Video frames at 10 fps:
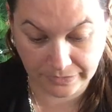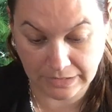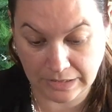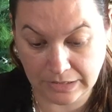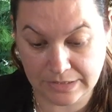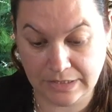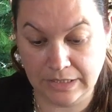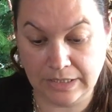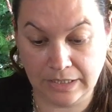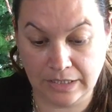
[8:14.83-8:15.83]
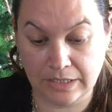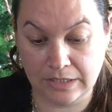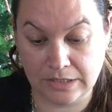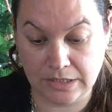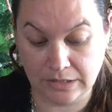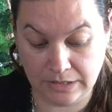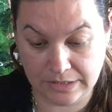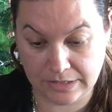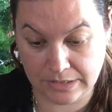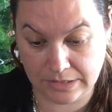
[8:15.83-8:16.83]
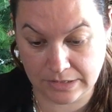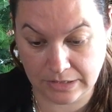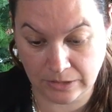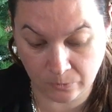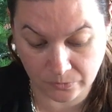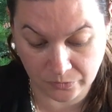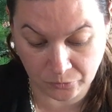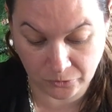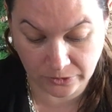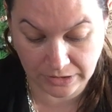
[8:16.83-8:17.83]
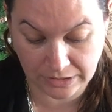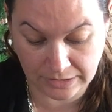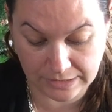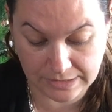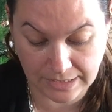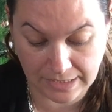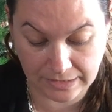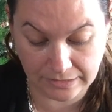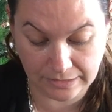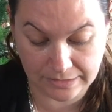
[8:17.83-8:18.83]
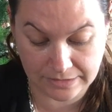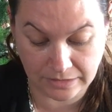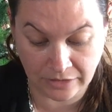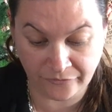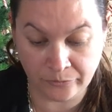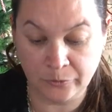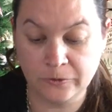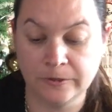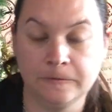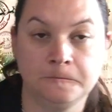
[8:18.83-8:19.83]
Ellezi Kate, less equals more, and it's hate less, love more.